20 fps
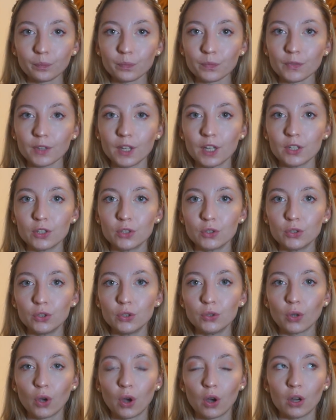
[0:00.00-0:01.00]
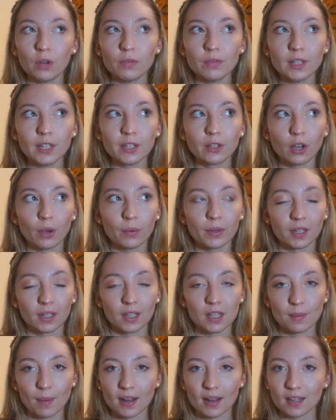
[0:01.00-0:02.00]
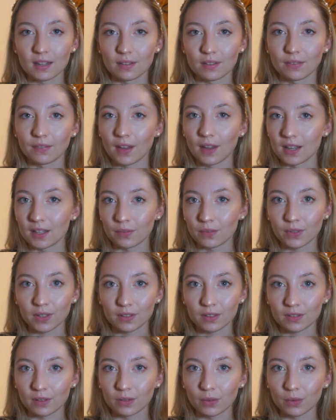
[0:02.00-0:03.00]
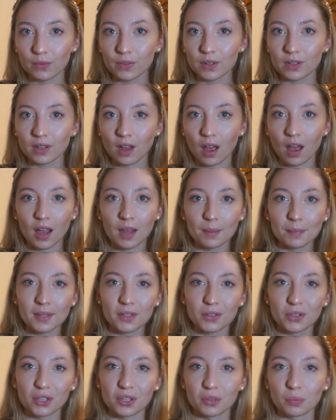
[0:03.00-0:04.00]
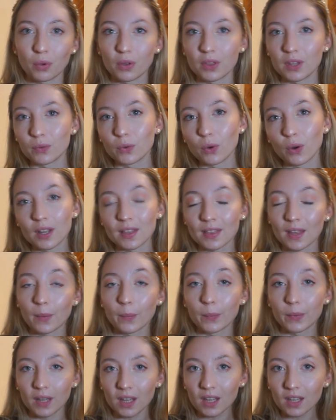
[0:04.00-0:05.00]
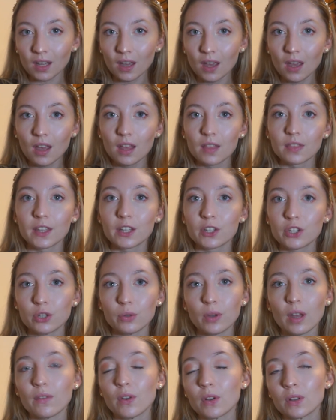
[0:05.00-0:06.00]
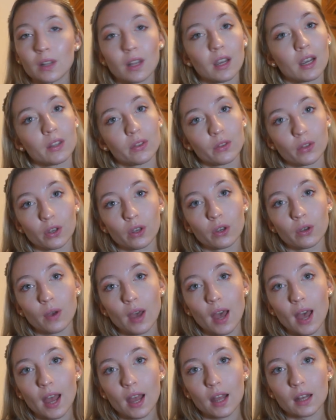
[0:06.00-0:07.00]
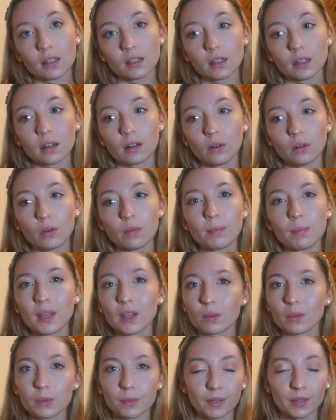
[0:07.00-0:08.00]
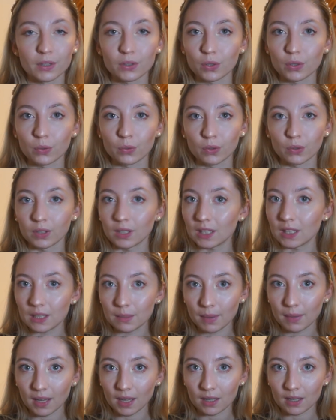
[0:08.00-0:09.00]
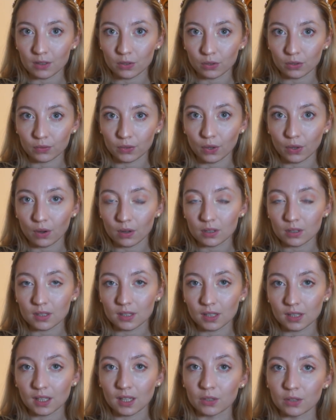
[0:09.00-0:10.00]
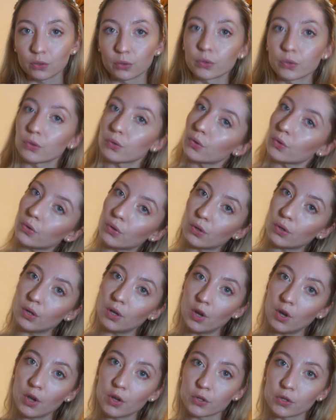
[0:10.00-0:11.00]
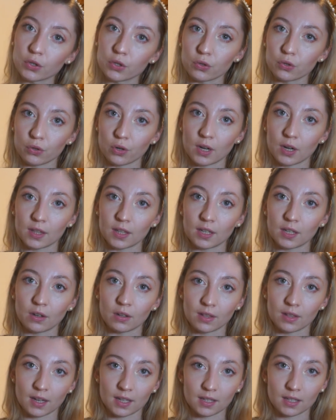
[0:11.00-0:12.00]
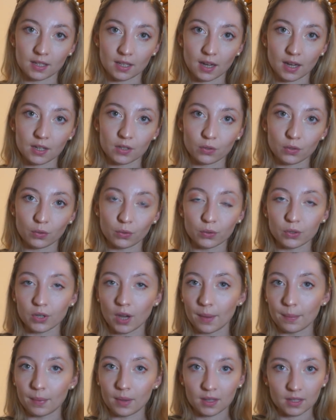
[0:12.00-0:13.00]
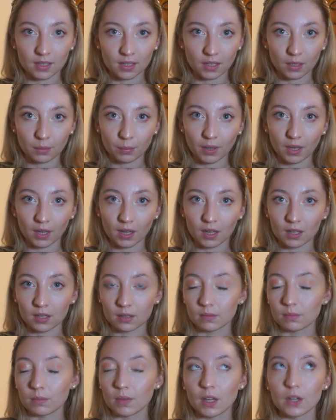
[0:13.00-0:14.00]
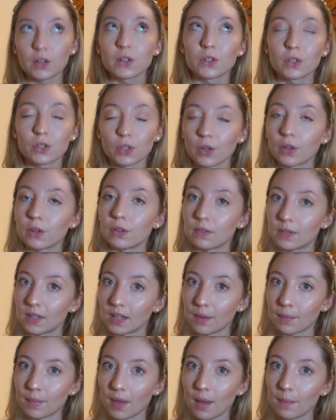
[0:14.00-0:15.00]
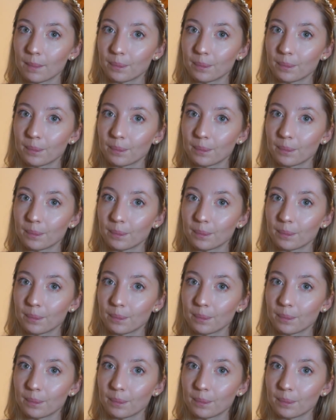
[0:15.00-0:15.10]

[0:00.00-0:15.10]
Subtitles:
is you can't really go in expecting to find something, because a lot of the time it's just what they've got in that week. They do have online though, and a lot of makeup's being sold on eBay, so if you can't see it in your store, just try the online site or type it into eBay and it should hopefully come up.